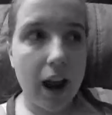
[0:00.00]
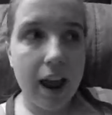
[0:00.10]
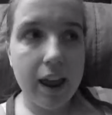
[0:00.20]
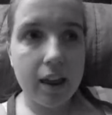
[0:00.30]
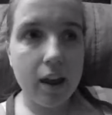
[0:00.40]

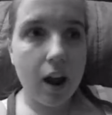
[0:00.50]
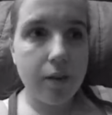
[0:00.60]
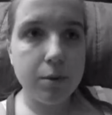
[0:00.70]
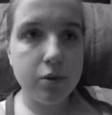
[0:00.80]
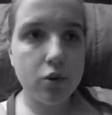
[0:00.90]

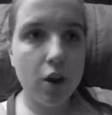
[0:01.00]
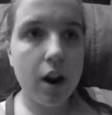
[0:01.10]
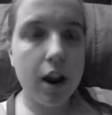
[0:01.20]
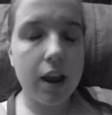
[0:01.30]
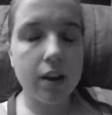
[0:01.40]
I've been
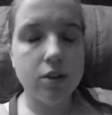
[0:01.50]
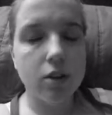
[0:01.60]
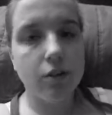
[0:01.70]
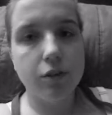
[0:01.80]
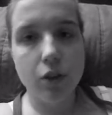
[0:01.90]
trying
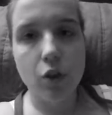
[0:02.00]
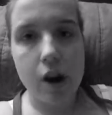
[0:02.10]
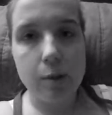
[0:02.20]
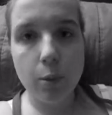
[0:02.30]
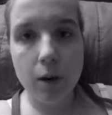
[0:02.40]
to look for the
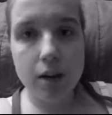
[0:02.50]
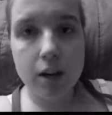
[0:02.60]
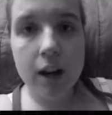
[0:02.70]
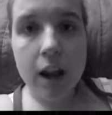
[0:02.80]
gripe water,